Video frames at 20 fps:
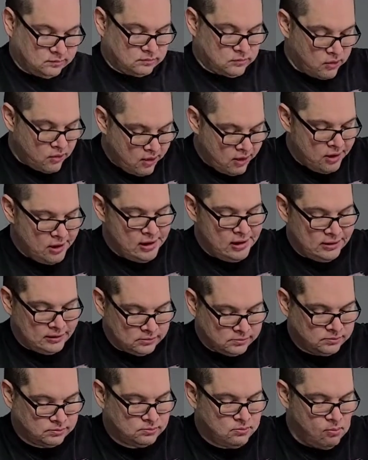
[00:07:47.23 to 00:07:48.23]
Okay.
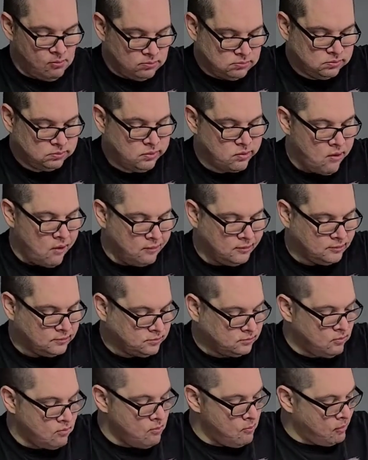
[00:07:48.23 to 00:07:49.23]

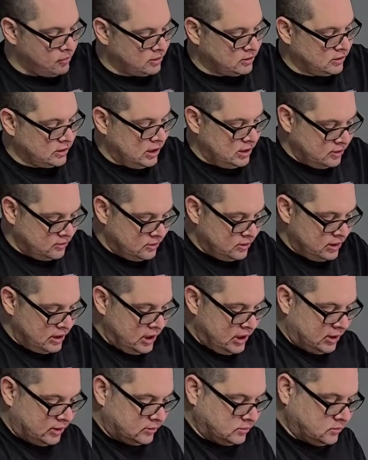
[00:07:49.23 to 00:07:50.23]
Potato and
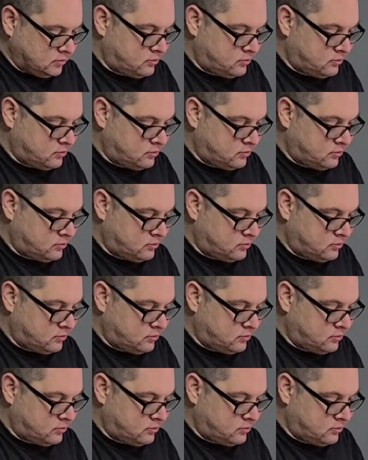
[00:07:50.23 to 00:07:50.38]
egg.